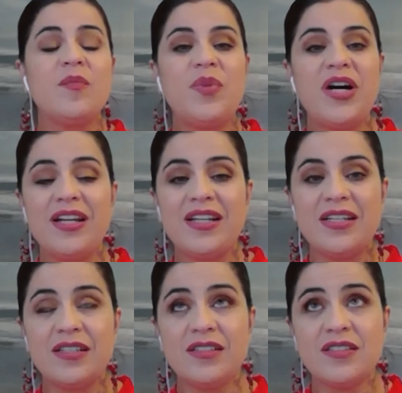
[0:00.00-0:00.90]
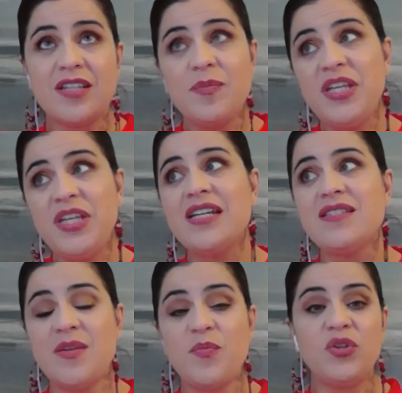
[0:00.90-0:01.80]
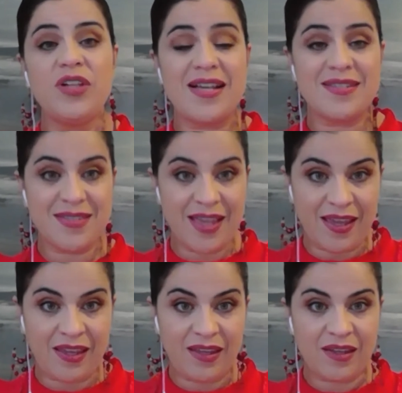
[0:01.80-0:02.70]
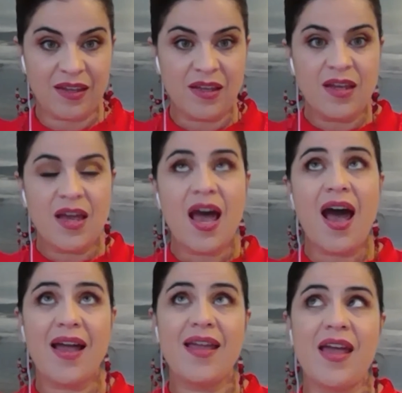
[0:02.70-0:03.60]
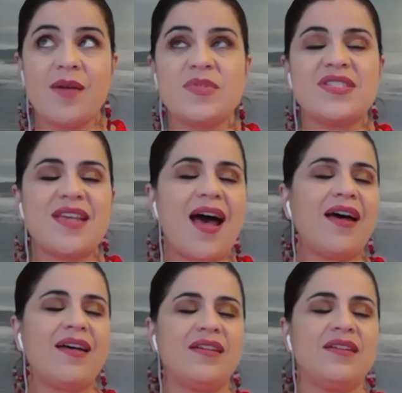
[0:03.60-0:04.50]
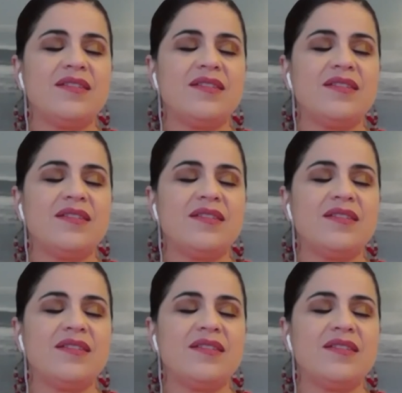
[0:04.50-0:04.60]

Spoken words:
But something as simple as saying, I am sad,